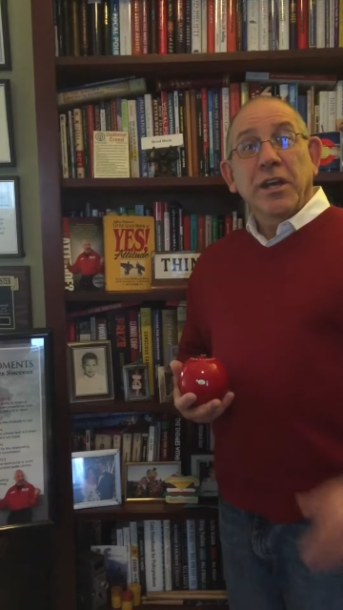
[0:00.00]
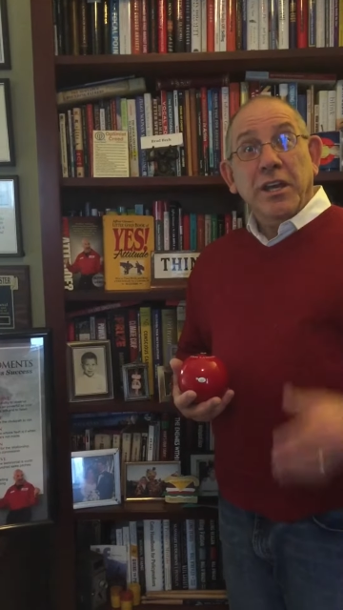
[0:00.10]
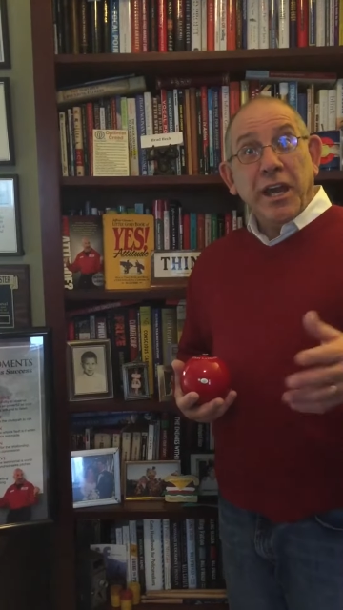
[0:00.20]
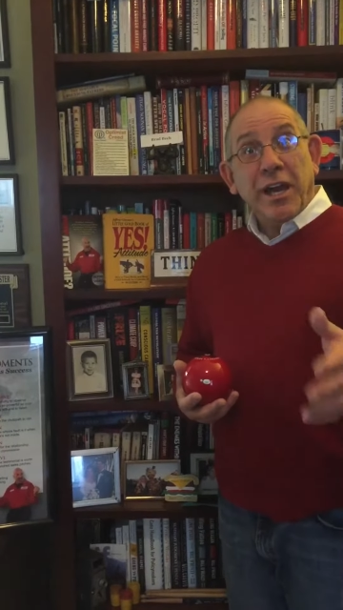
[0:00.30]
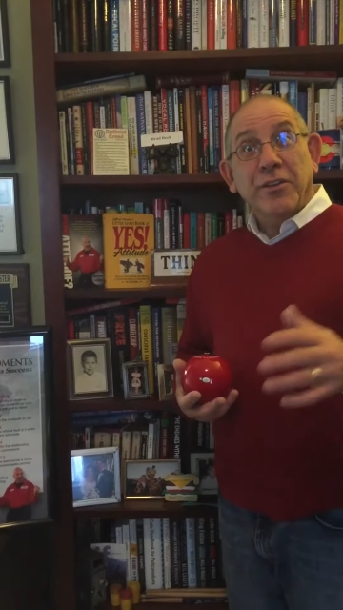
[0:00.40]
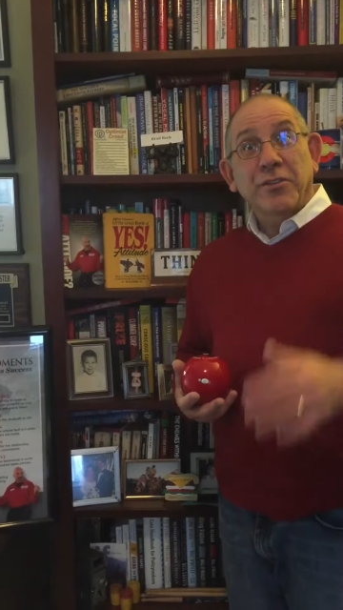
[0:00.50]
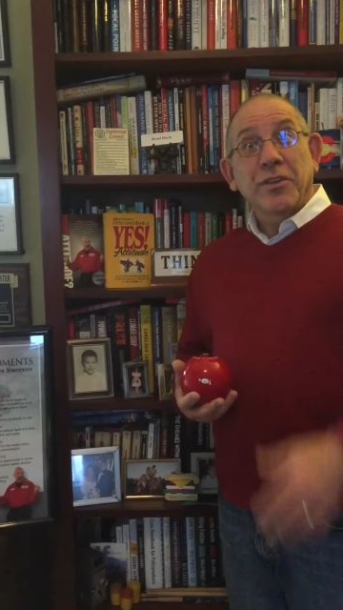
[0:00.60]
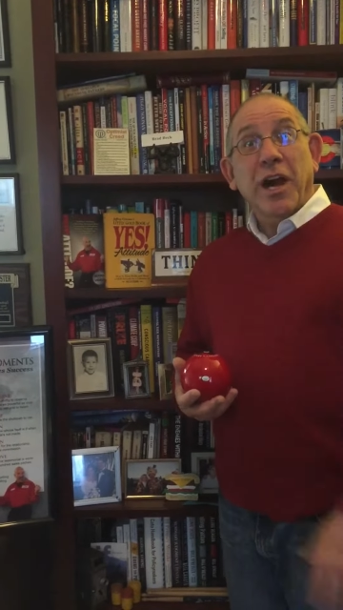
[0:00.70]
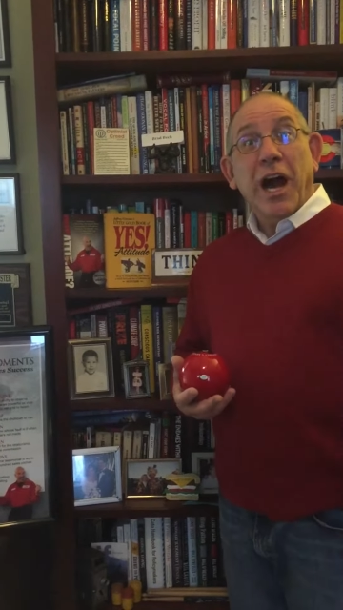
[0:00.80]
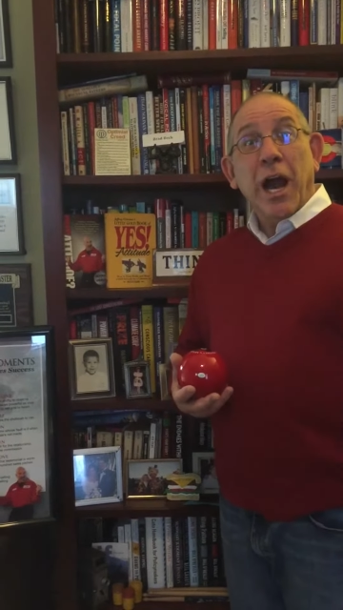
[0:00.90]
Yes,
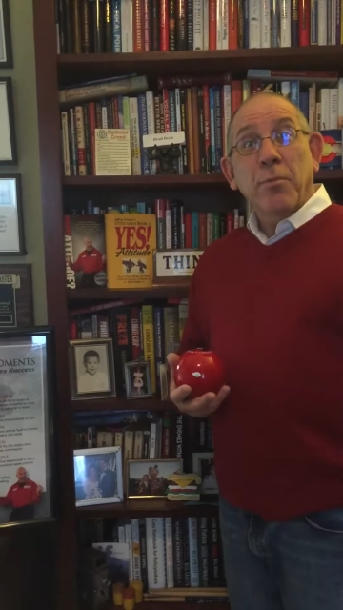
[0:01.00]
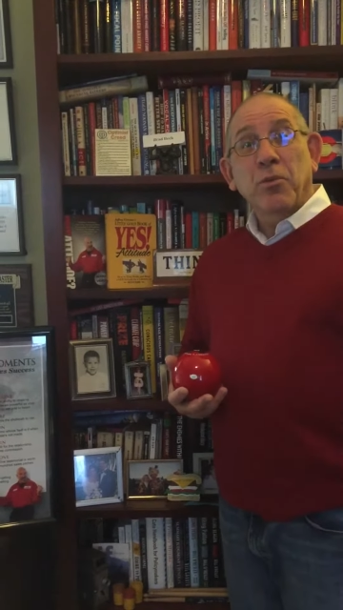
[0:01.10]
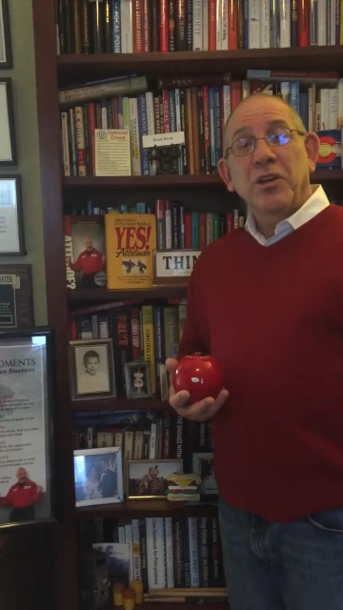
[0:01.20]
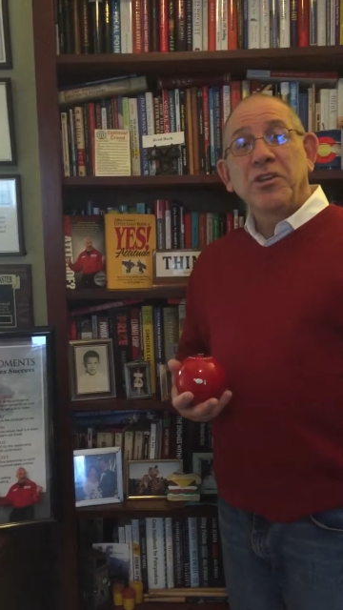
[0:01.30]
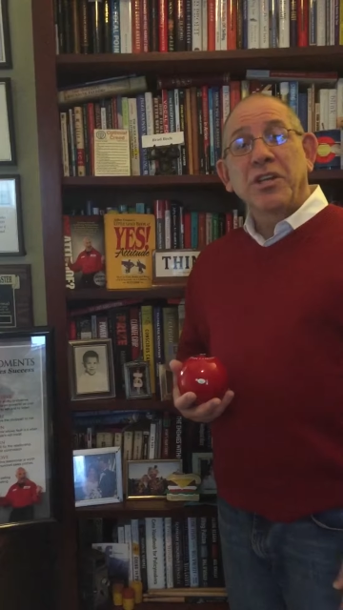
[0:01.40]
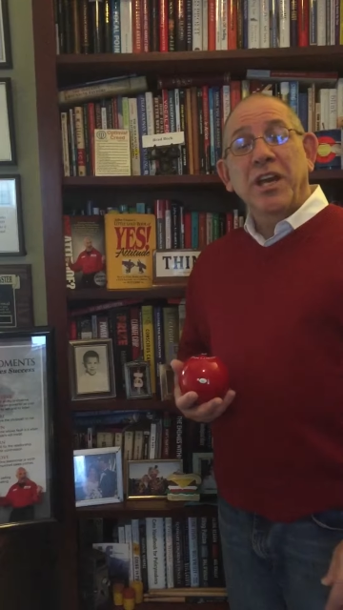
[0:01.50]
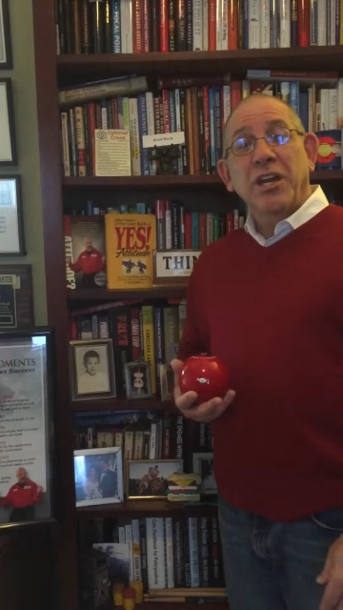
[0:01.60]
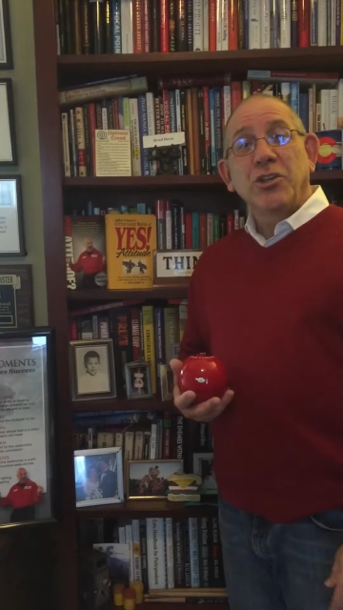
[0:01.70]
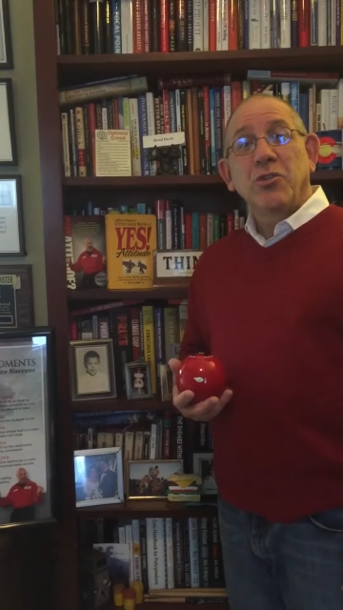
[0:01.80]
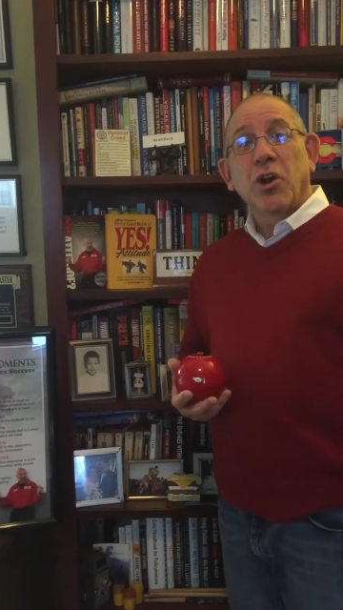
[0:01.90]
I
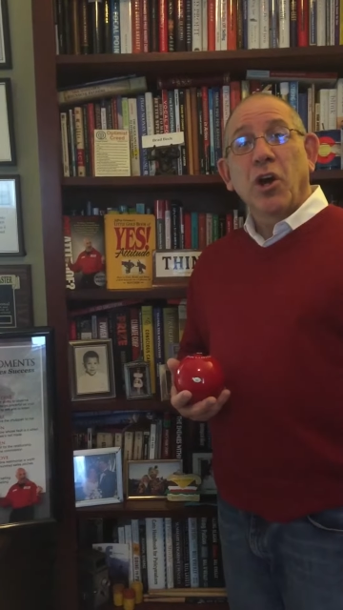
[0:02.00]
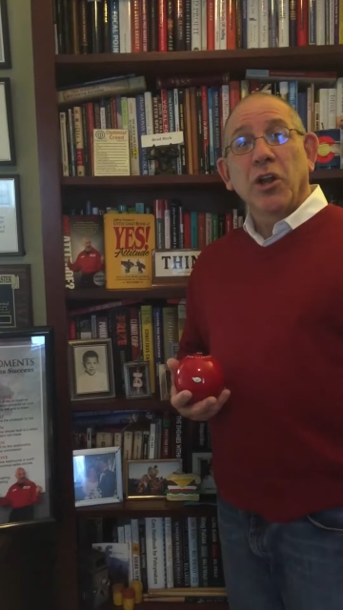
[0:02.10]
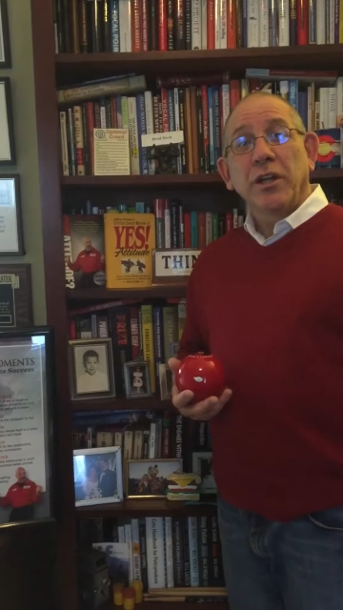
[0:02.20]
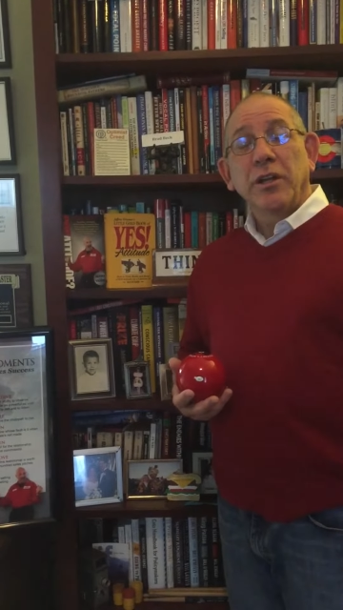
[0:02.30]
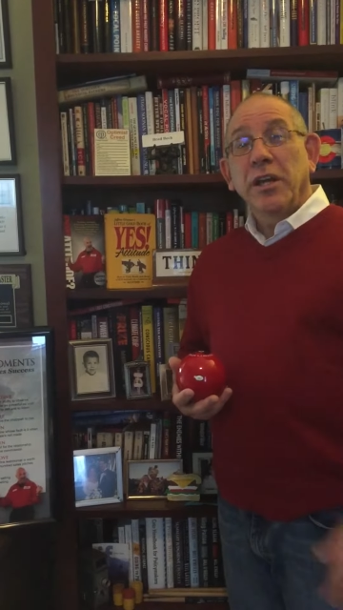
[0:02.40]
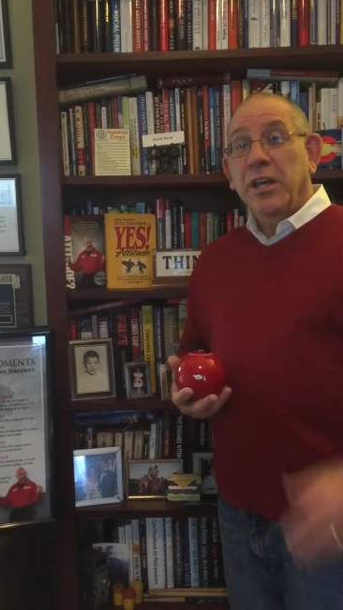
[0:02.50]
appreciate you calling.